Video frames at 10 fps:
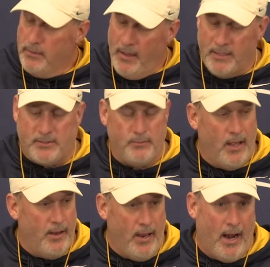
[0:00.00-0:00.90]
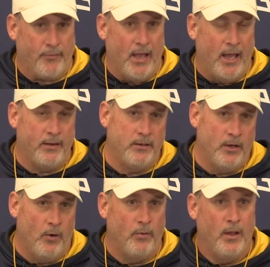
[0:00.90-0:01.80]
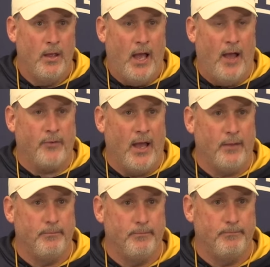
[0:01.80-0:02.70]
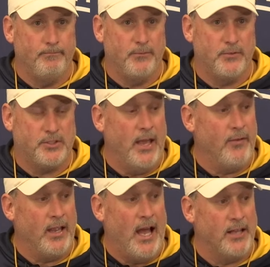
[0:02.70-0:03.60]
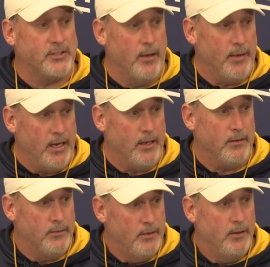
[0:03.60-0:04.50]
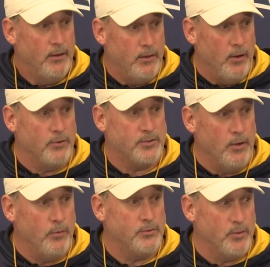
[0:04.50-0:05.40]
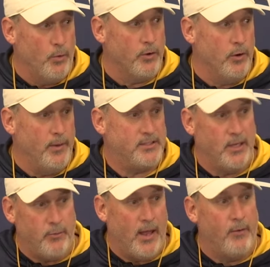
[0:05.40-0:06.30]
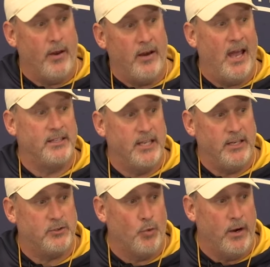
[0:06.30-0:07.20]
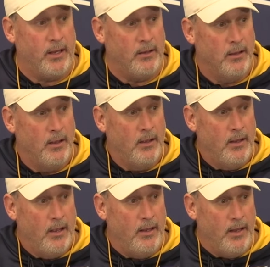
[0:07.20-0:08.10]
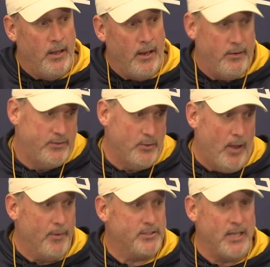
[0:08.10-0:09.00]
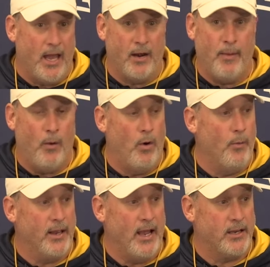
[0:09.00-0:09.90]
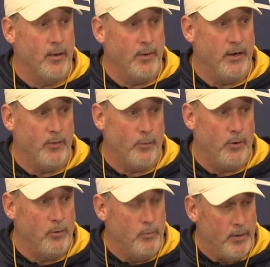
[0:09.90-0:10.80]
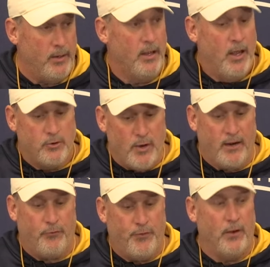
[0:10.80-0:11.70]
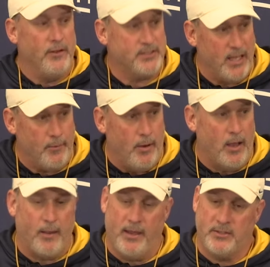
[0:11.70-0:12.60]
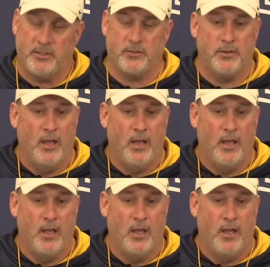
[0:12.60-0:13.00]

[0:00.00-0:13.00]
I've got seven guys coming in, so we're going to be sitting right around 19, 20. And so I'm excited about what we got coming into the room and trying to fill this thing. But it's